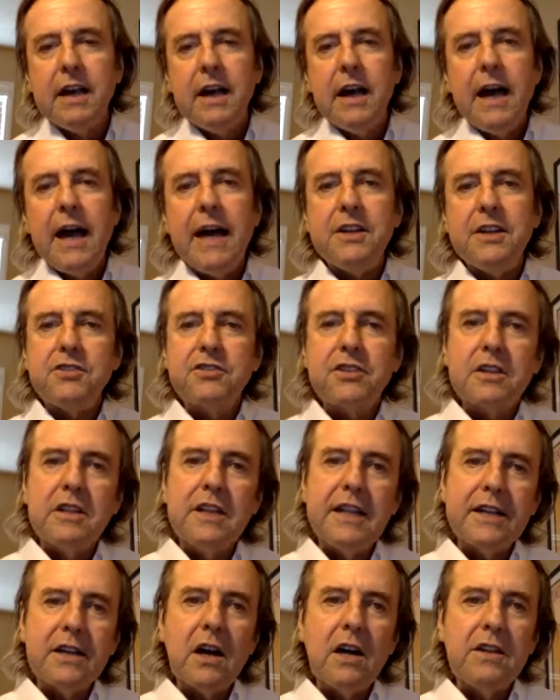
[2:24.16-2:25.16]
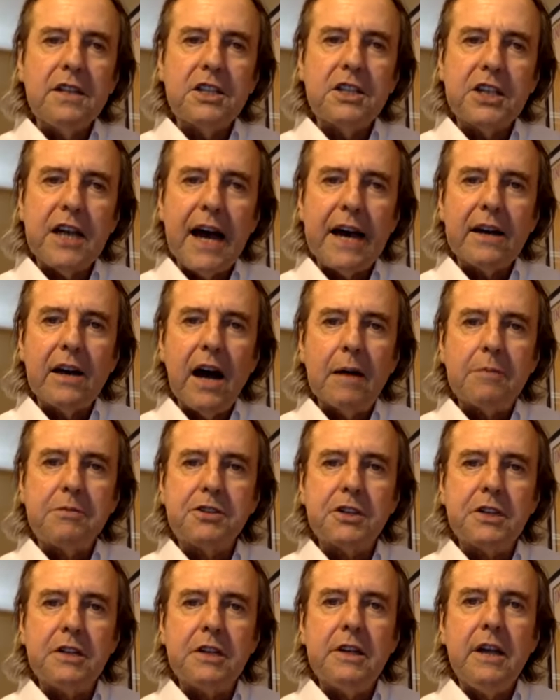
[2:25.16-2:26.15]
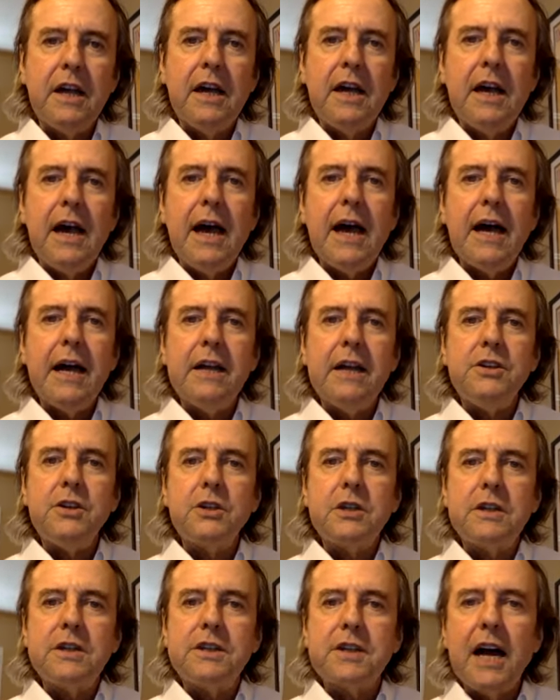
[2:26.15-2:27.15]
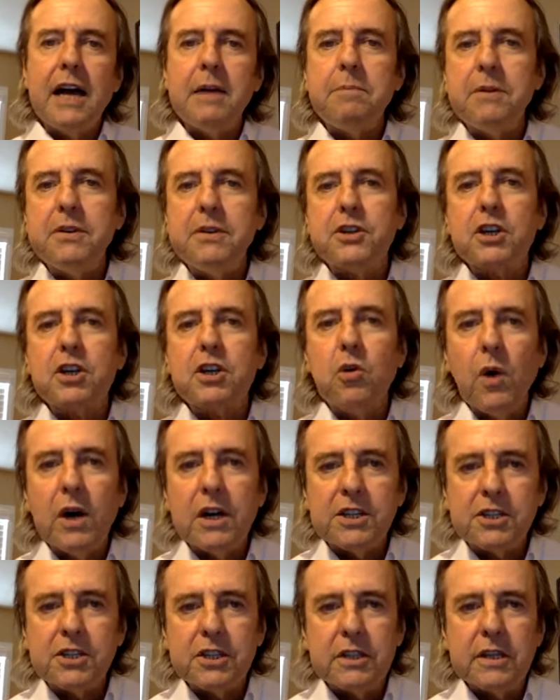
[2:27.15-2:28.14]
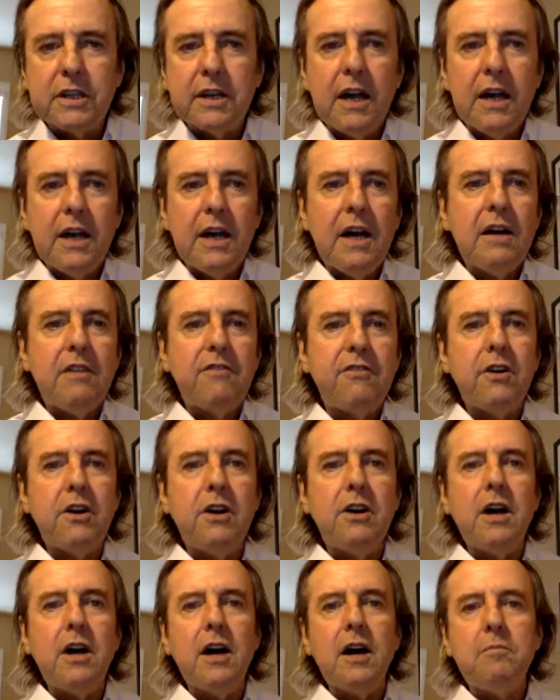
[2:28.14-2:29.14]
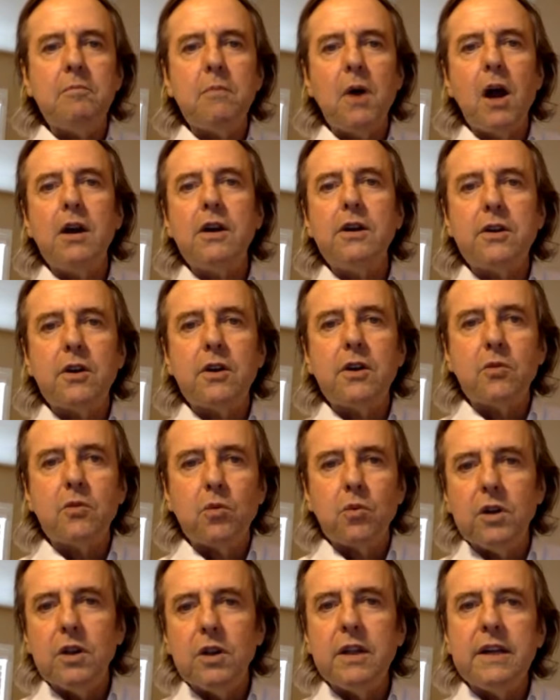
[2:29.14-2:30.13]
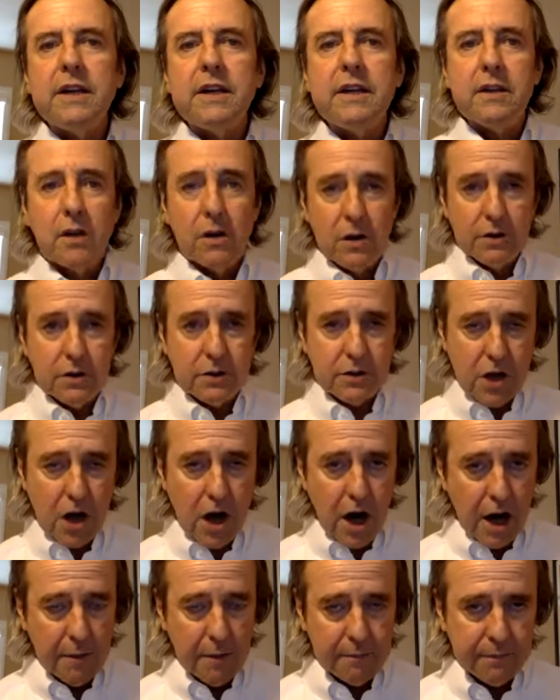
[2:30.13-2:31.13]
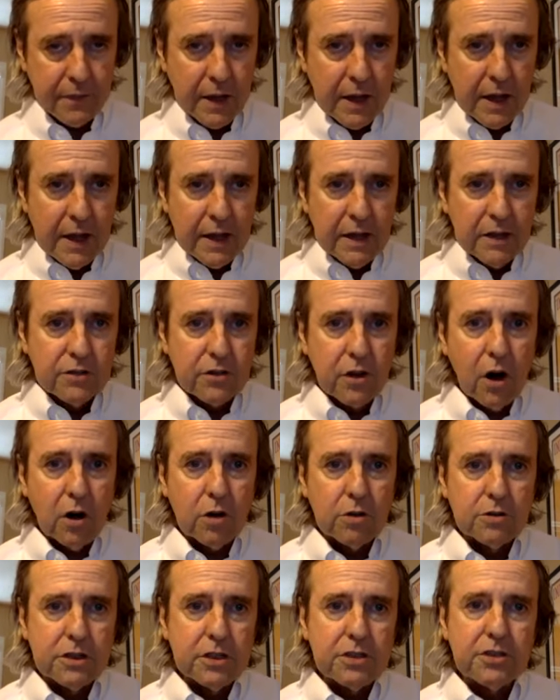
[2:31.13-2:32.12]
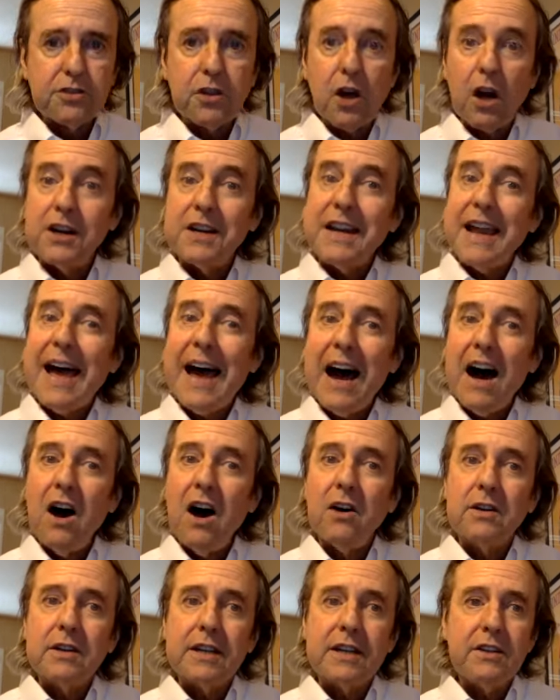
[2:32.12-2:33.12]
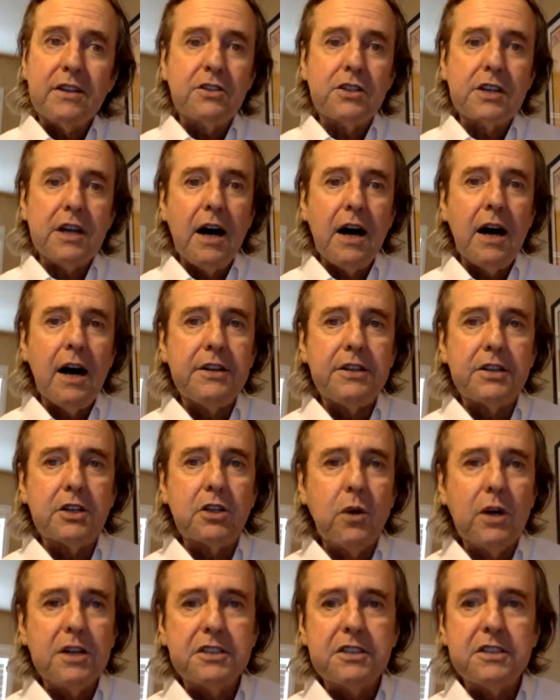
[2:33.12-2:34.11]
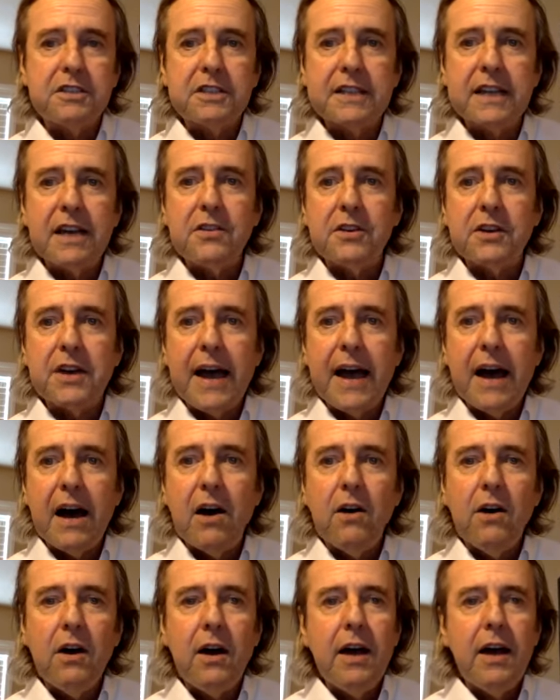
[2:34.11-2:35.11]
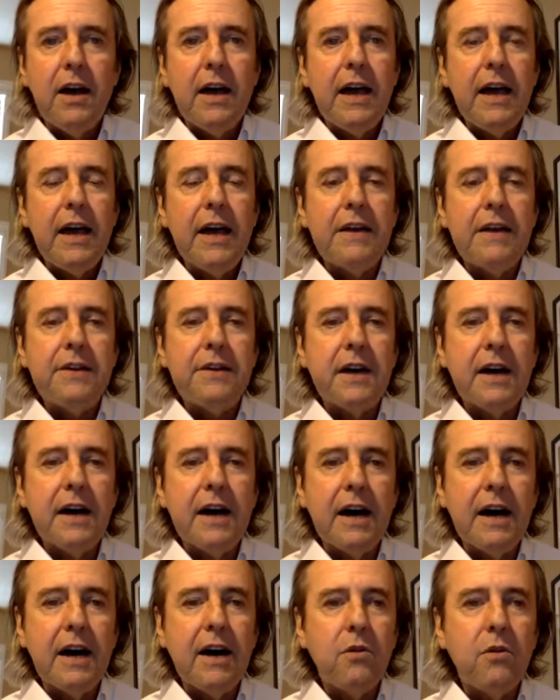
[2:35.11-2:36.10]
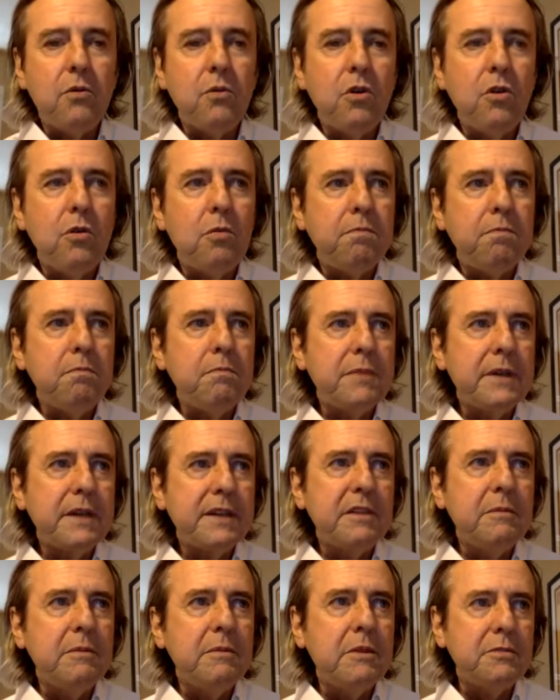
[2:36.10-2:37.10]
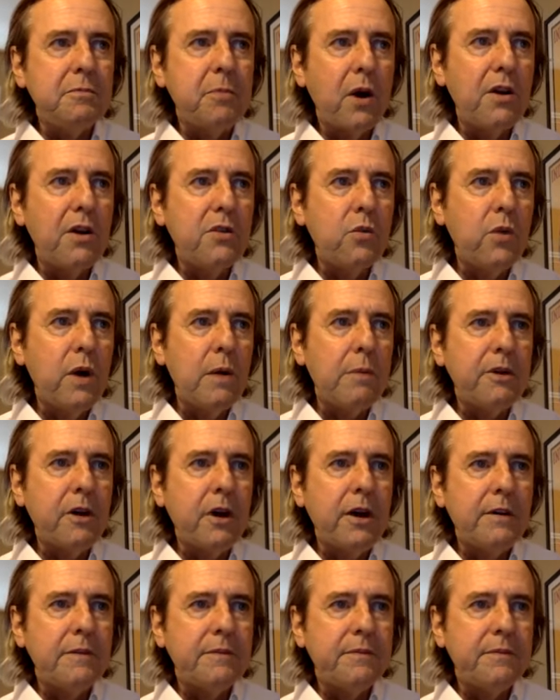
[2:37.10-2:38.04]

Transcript: And you just click on the chat option, and you can type in your question for Martin or Willy or Tom. So just start now, get your questions together now, and we'll get them as part of the webinar.